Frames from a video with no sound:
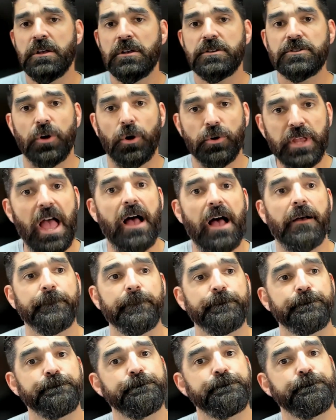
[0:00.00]
So yeah,
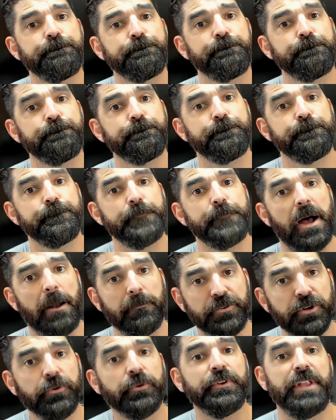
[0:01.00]

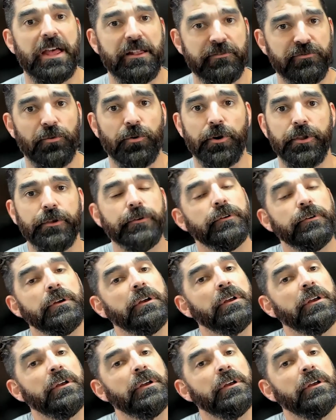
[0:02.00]
I'm doing that for you.